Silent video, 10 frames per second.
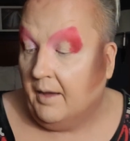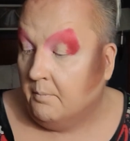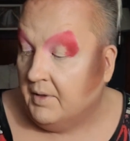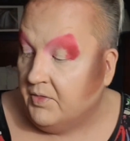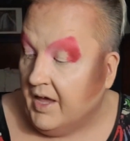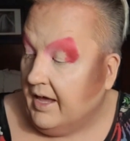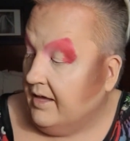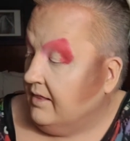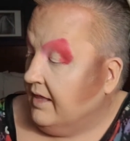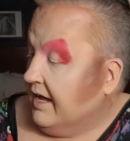but they
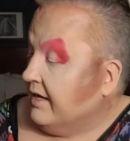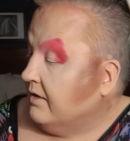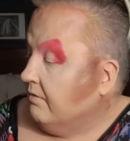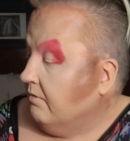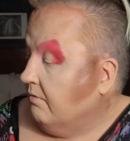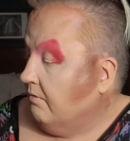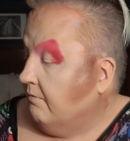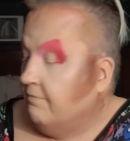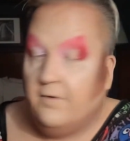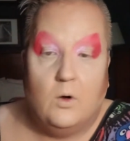like
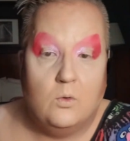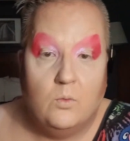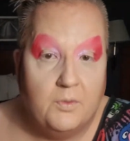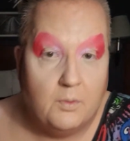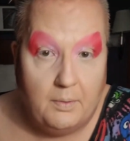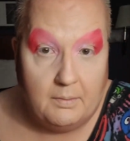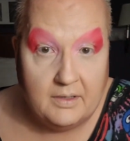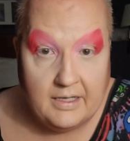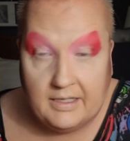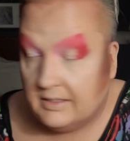vote with
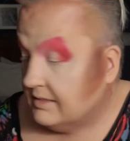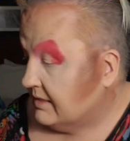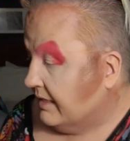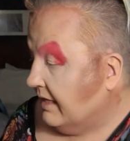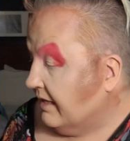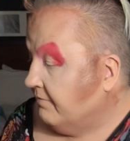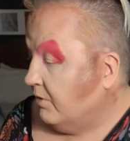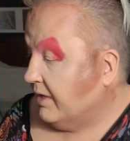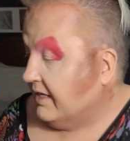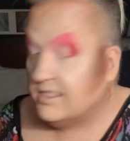Republicans and they like
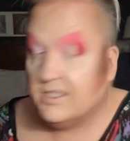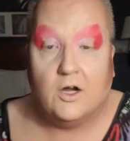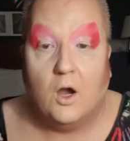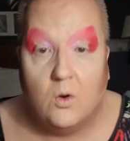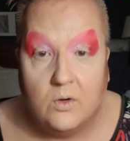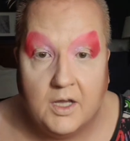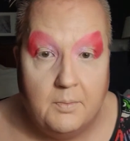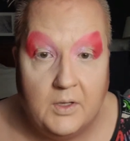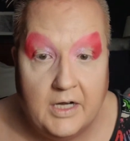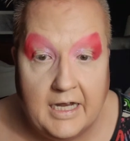vote against their own
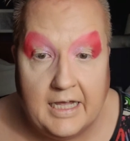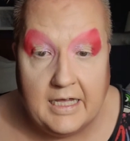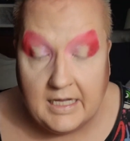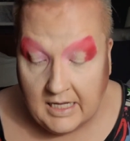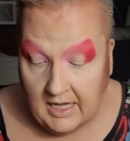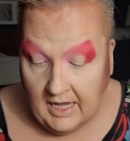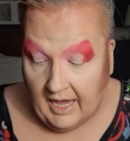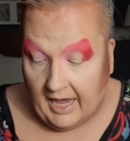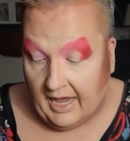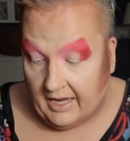community.
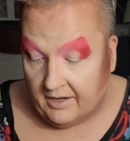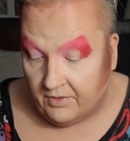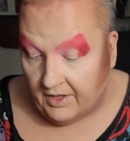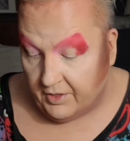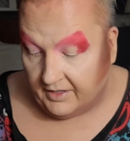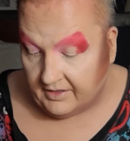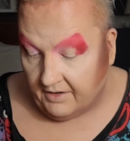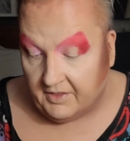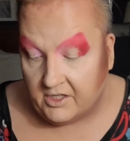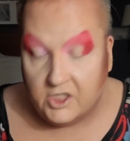And they think that
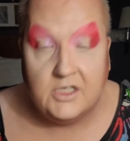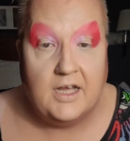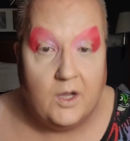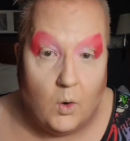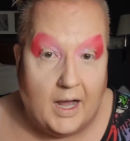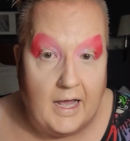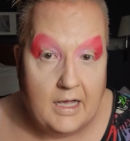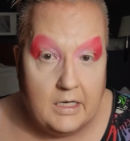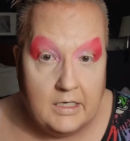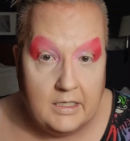if they just stay
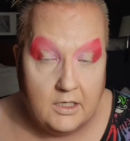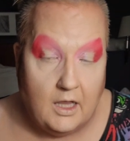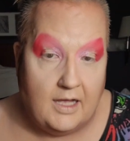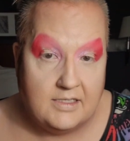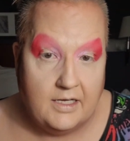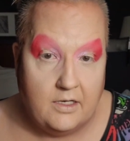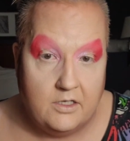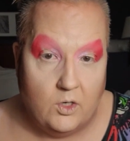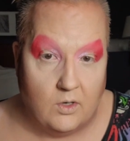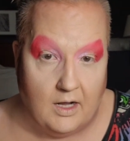quiet and in the closet and
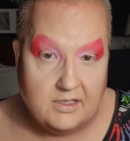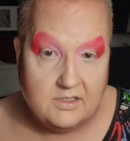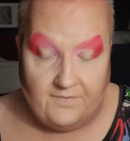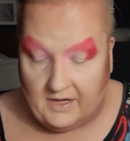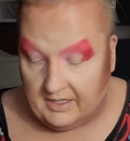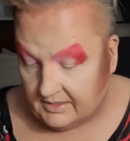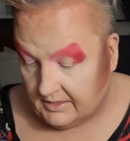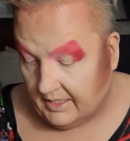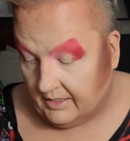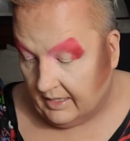don't cause a fuss,
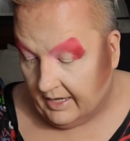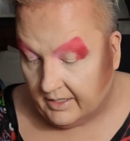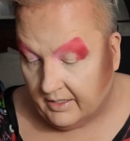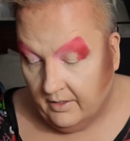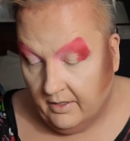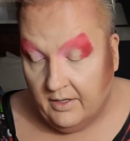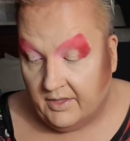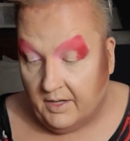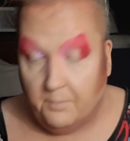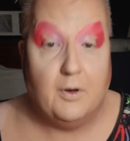that like
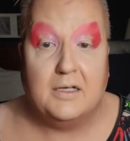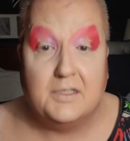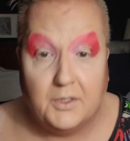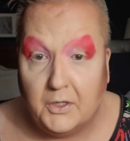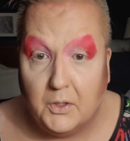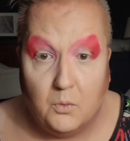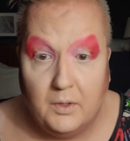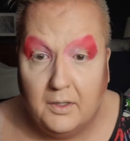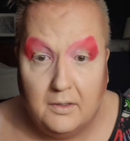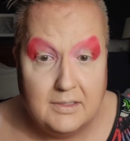the oppressor
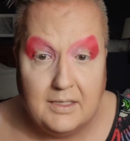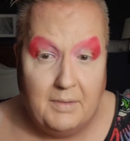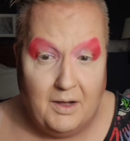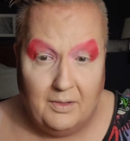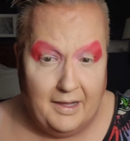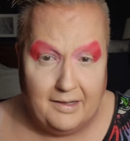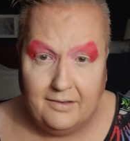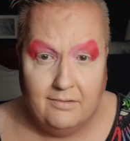will somehow like